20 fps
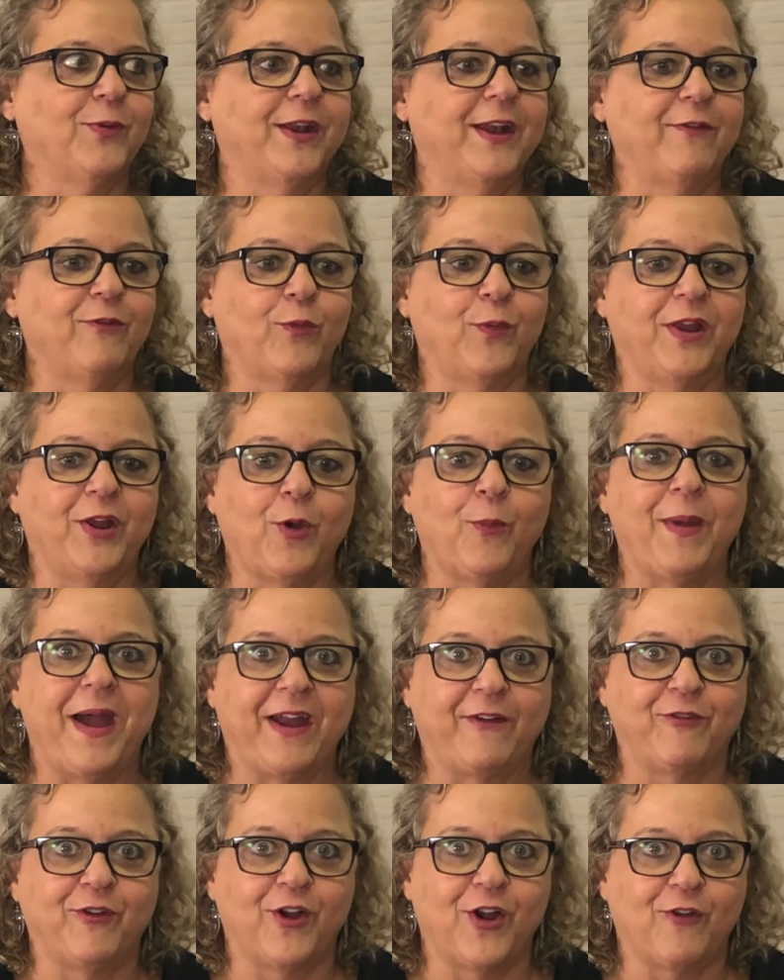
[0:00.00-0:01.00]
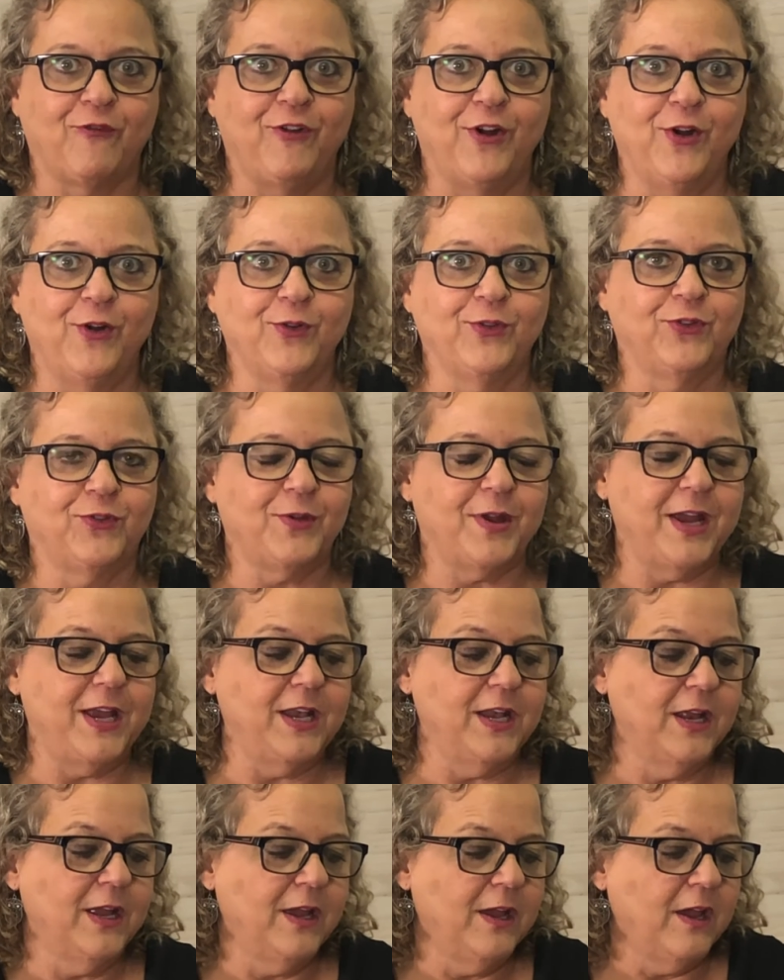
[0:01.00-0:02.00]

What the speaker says: whatever, we go back for our phones, right?